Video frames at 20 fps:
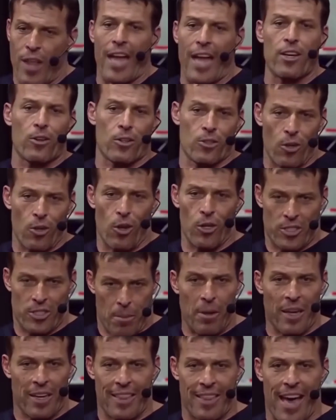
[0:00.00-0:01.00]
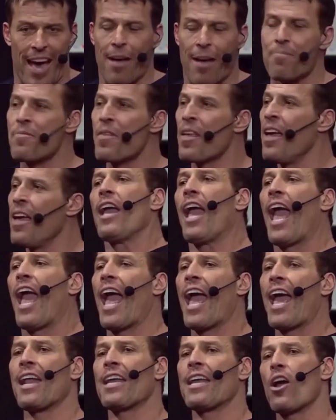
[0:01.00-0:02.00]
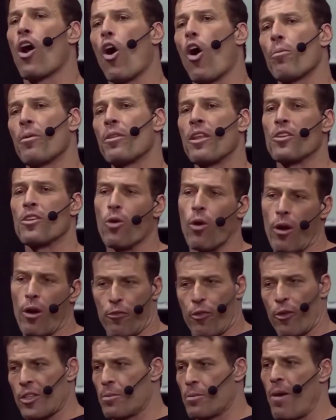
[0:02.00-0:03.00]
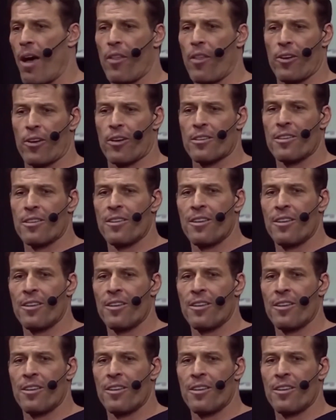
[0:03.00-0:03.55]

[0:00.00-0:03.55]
9 years old, something like that. And he opened the door for his mother,